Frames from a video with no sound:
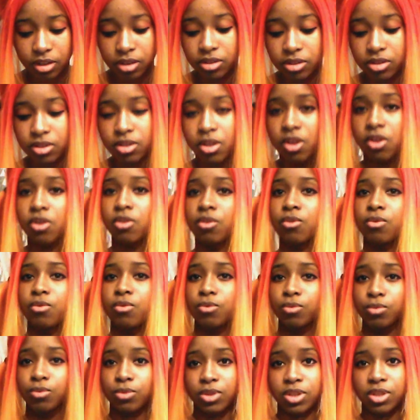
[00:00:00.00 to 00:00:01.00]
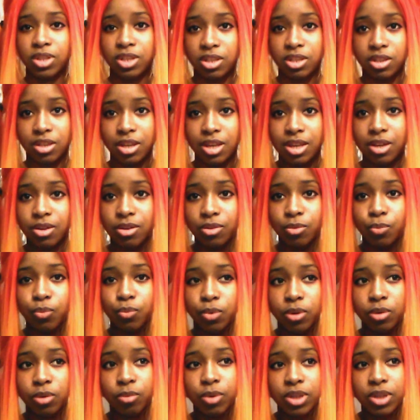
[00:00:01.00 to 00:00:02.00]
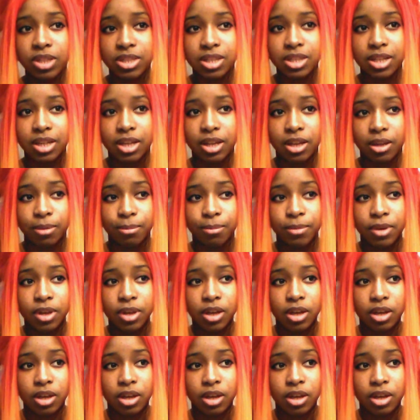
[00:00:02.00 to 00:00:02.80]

when we see him,